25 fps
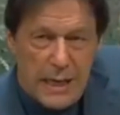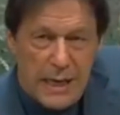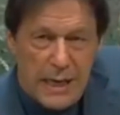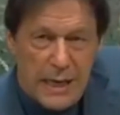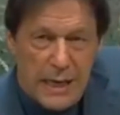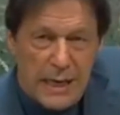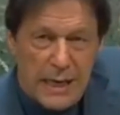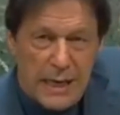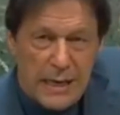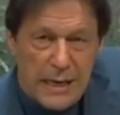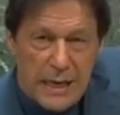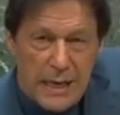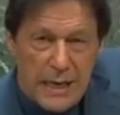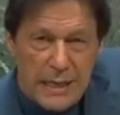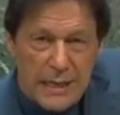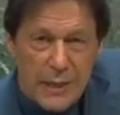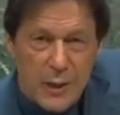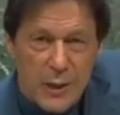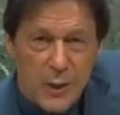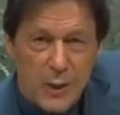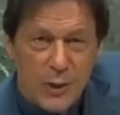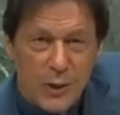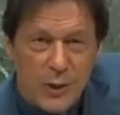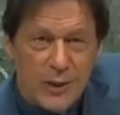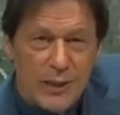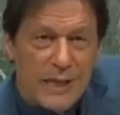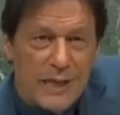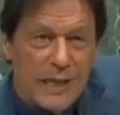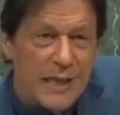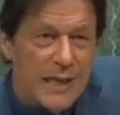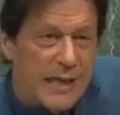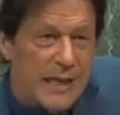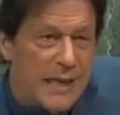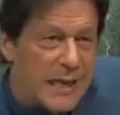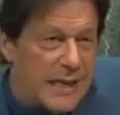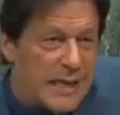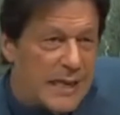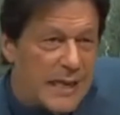And I know that
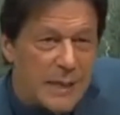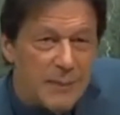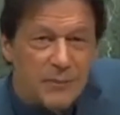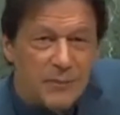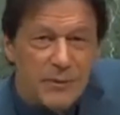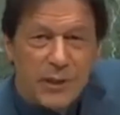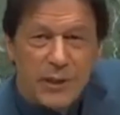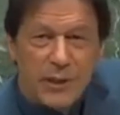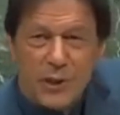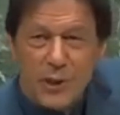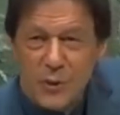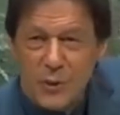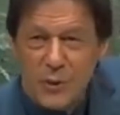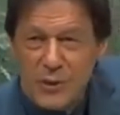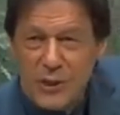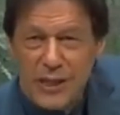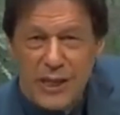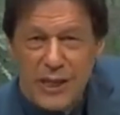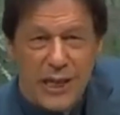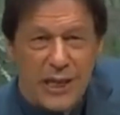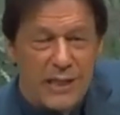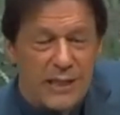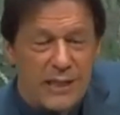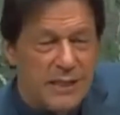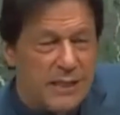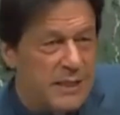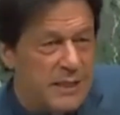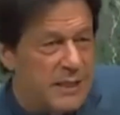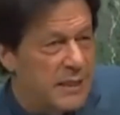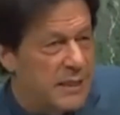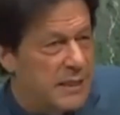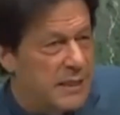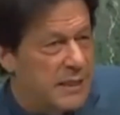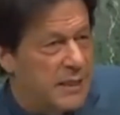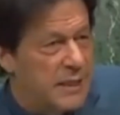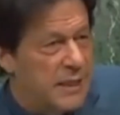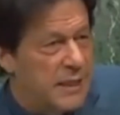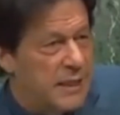India keeps accusing us
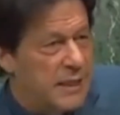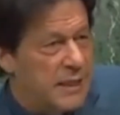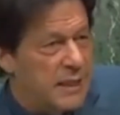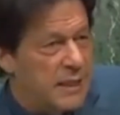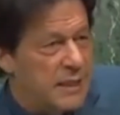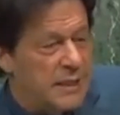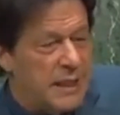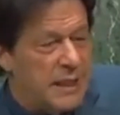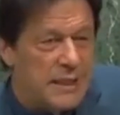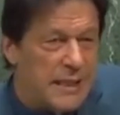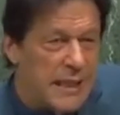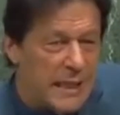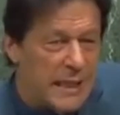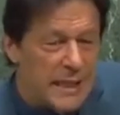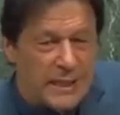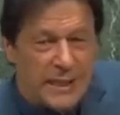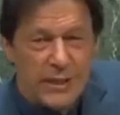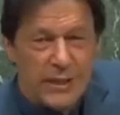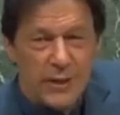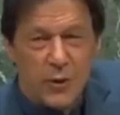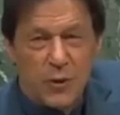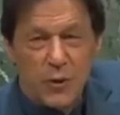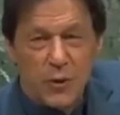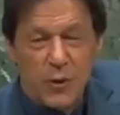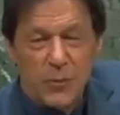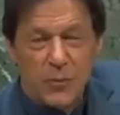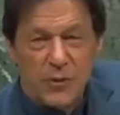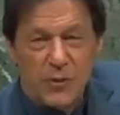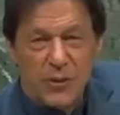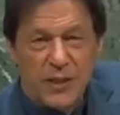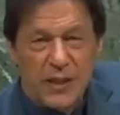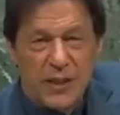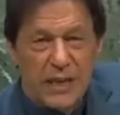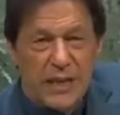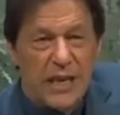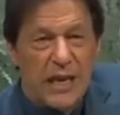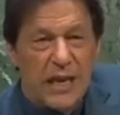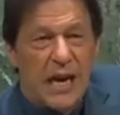that there are these groups
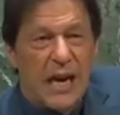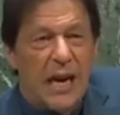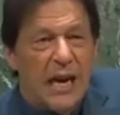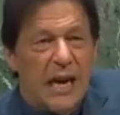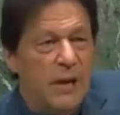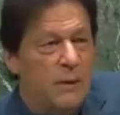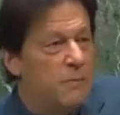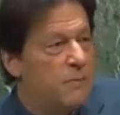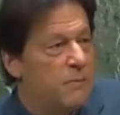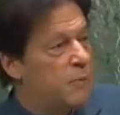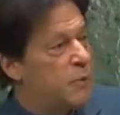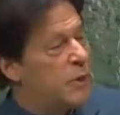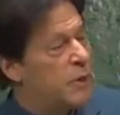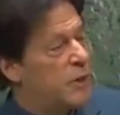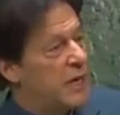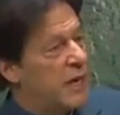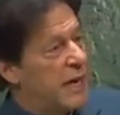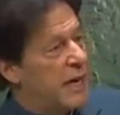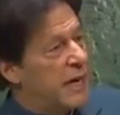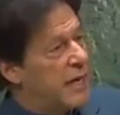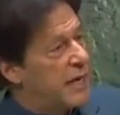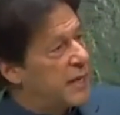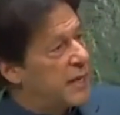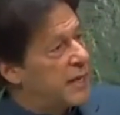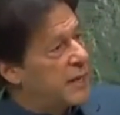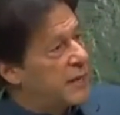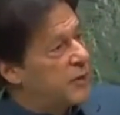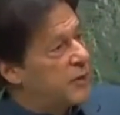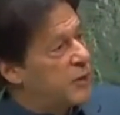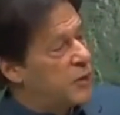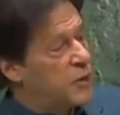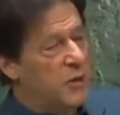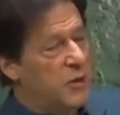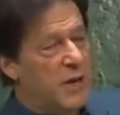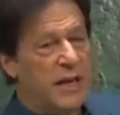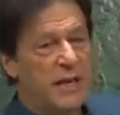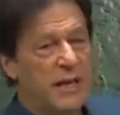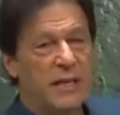there. I would like the
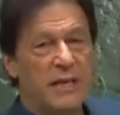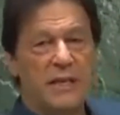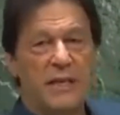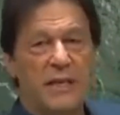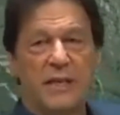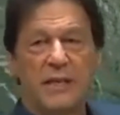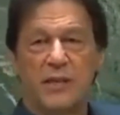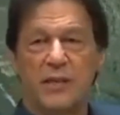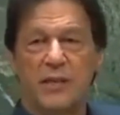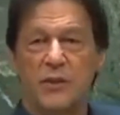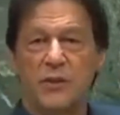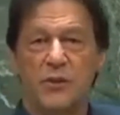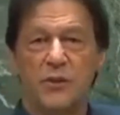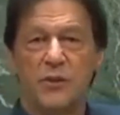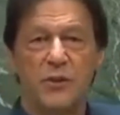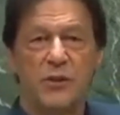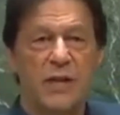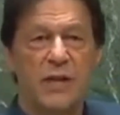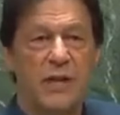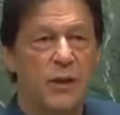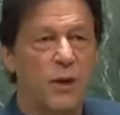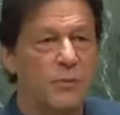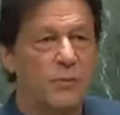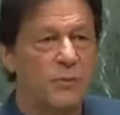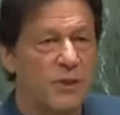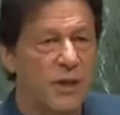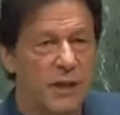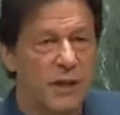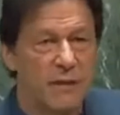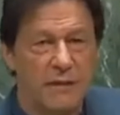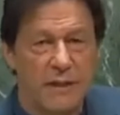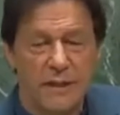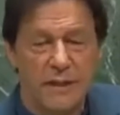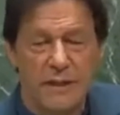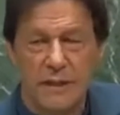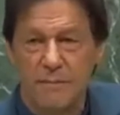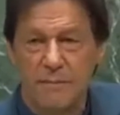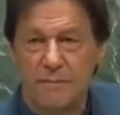United Nations to send
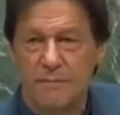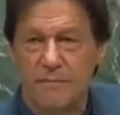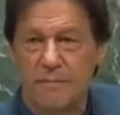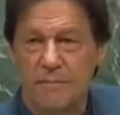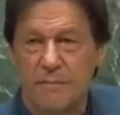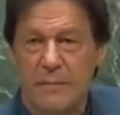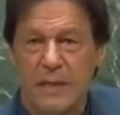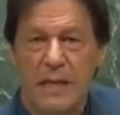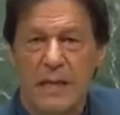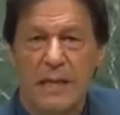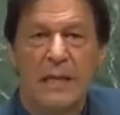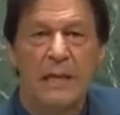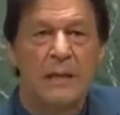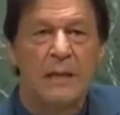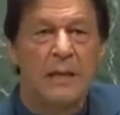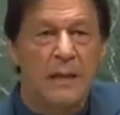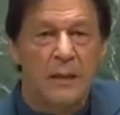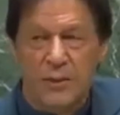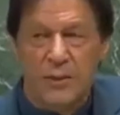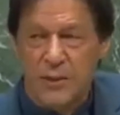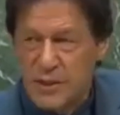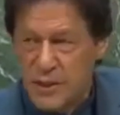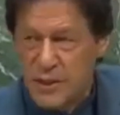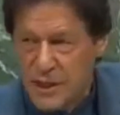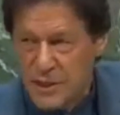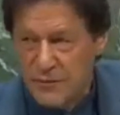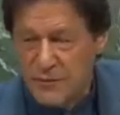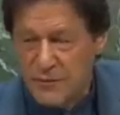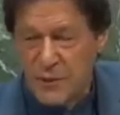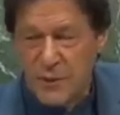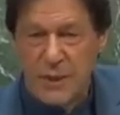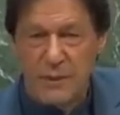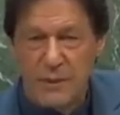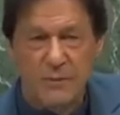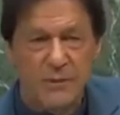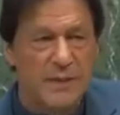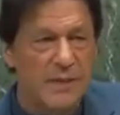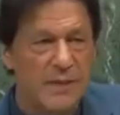observers, see for
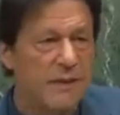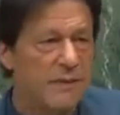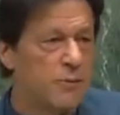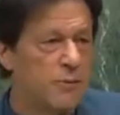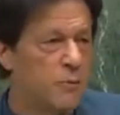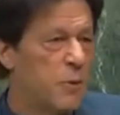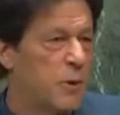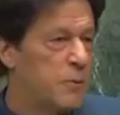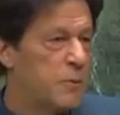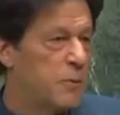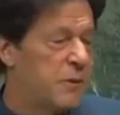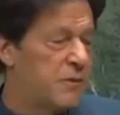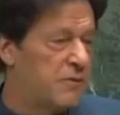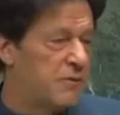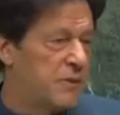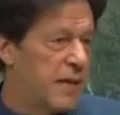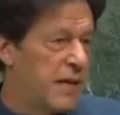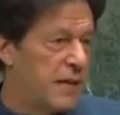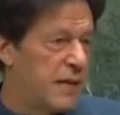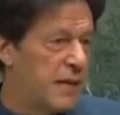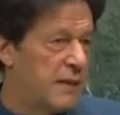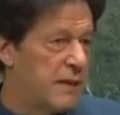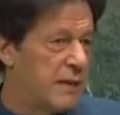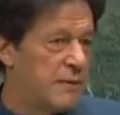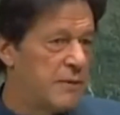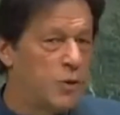themselves what we've done.